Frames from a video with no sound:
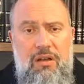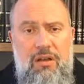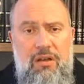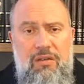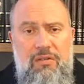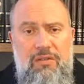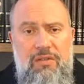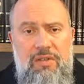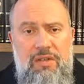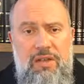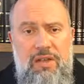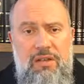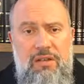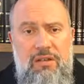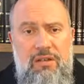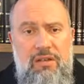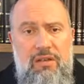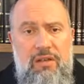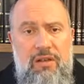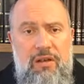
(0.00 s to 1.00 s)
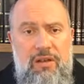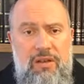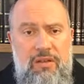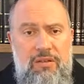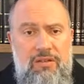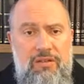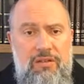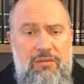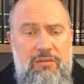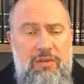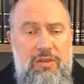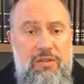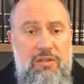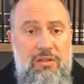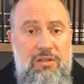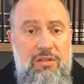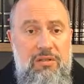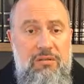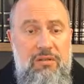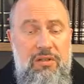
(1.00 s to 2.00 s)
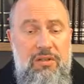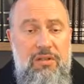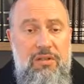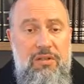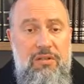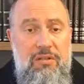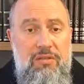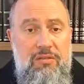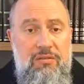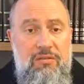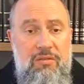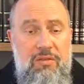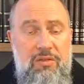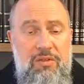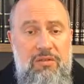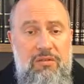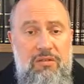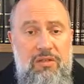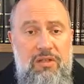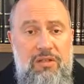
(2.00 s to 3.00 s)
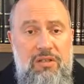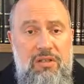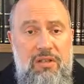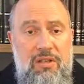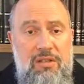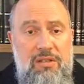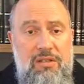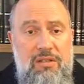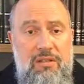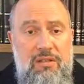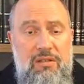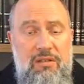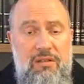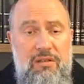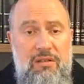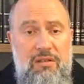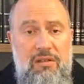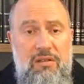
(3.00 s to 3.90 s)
of the letter Resh, which in traditional Ashkenazi